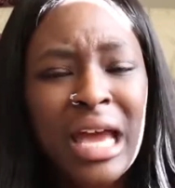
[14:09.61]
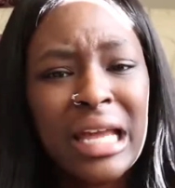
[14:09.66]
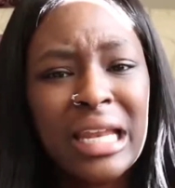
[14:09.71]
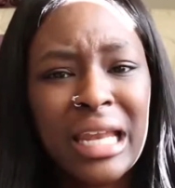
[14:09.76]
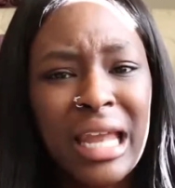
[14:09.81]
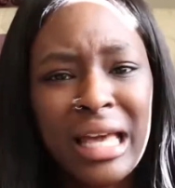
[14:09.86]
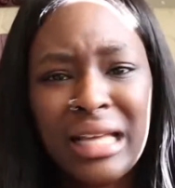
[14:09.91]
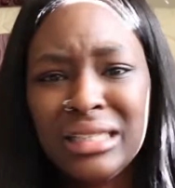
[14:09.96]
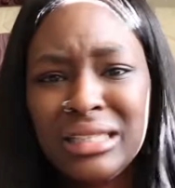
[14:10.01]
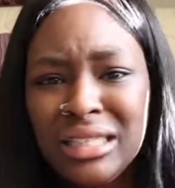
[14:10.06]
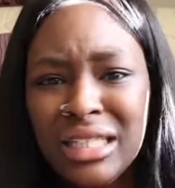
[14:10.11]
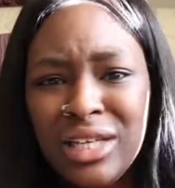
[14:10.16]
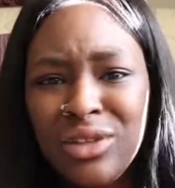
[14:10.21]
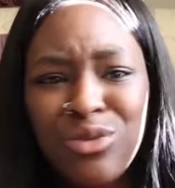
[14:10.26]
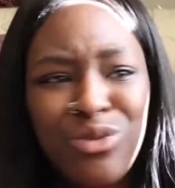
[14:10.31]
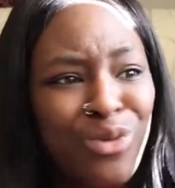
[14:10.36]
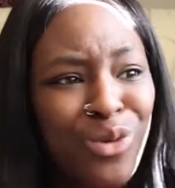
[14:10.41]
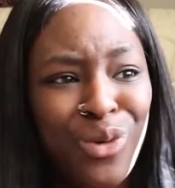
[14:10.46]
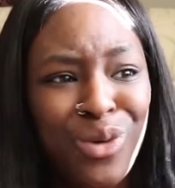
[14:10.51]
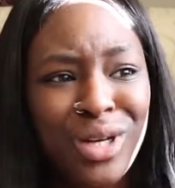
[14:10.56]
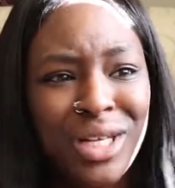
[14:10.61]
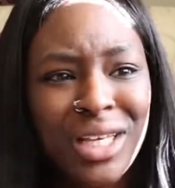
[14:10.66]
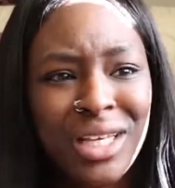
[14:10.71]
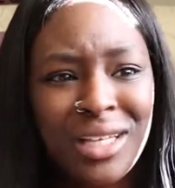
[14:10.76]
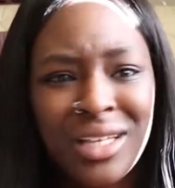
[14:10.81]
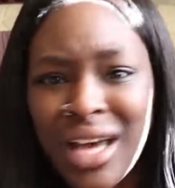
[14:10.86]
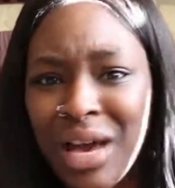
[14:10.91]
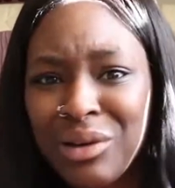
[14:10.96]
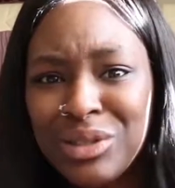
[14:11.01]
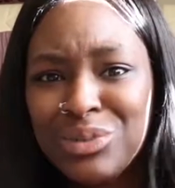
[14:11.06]

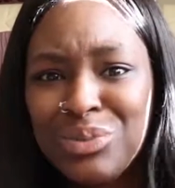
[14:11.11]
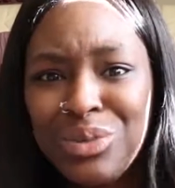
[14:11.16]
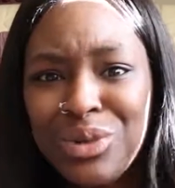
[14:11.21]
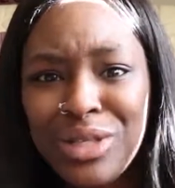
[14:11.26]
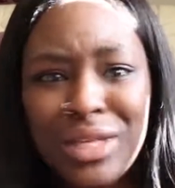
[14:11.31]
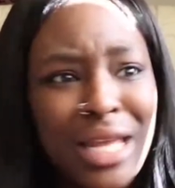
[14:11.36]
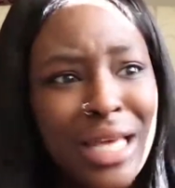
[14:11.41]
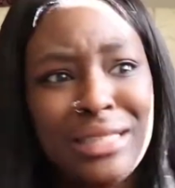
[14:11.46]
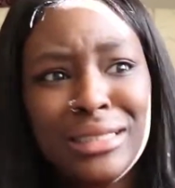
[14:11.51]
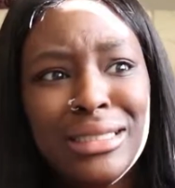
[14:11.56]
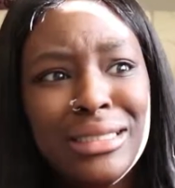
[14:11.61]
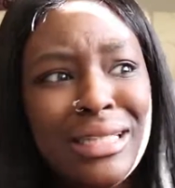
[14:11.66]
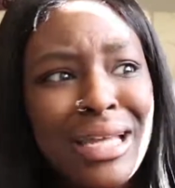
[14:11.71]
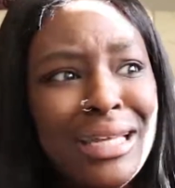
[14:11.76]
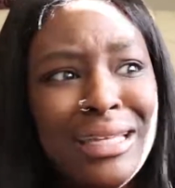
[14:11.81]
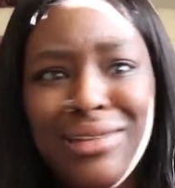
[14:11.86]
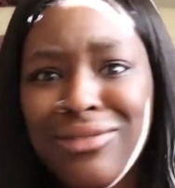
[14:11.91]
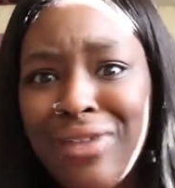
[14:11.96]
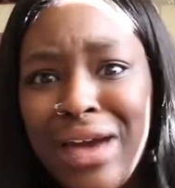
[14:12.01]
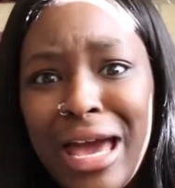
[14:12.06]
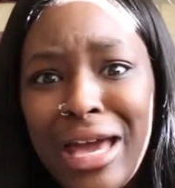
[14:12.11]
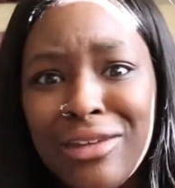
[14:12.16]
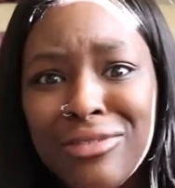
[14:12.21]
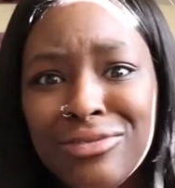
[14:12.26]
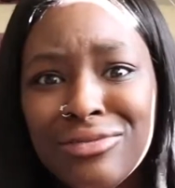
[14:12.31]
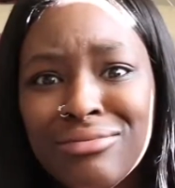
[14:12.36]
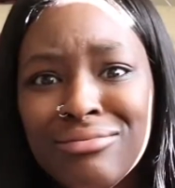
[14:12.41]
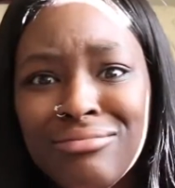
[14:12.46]
1940. I was born in 1995.